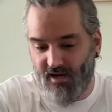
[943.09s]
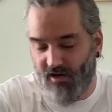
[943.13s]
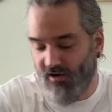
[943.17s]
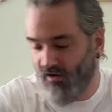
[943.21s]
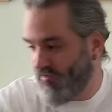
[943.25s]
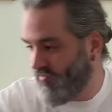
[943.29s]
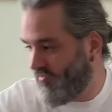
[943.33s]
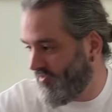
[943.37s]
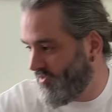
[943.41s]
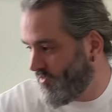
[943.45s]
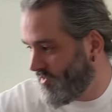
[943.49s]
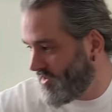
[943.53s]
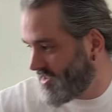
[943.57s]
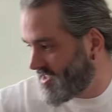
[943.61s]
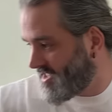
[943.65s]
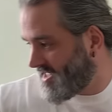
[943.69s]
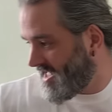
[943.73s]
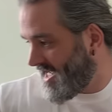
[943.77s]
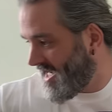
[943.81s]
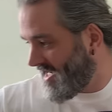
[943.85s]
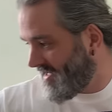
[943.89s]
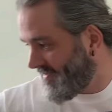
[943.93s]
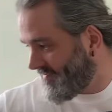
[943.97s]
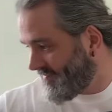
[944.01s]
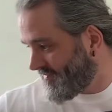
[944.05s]
I look forward to
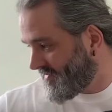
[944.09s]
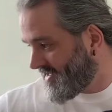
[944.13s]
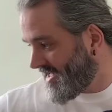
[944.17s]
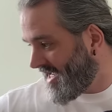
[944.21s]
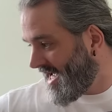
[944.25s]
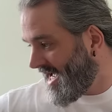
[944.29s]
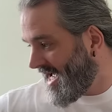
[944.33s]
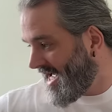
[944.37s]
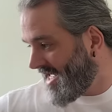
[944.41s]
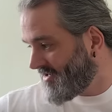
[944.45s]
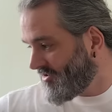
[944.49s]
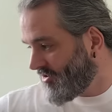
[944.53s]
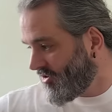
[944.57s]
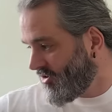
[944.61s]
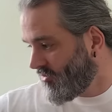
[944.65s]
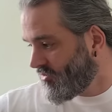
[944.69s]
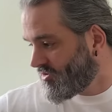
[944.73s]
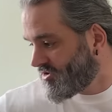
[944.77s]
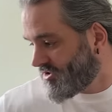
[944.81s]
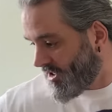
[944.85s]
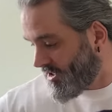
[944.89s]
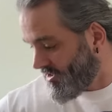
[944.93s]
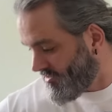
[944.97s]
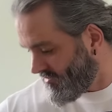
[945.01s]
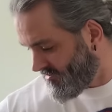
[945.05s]
that. And I
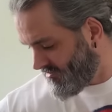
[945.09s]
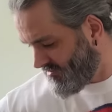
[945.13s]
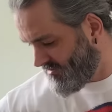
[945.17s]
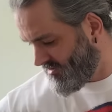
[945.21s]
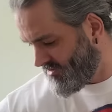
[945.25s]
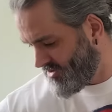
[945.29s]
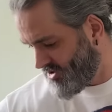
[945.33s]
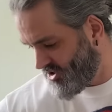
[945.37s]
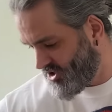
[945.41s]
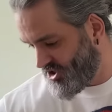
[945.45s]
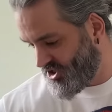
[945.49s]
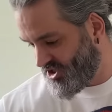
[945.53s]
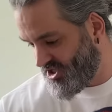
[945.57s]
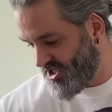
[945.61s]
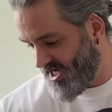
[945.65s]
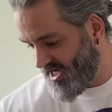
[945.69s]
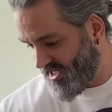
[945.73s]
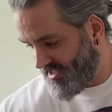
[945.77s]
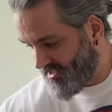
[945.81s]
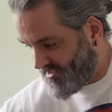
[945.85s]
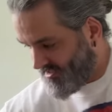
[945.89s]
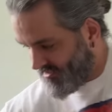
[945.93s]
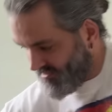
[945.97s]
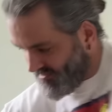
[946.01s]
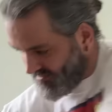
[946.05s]
also,
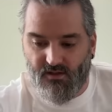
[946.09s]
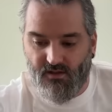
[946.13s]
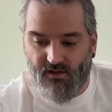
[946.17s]
shit.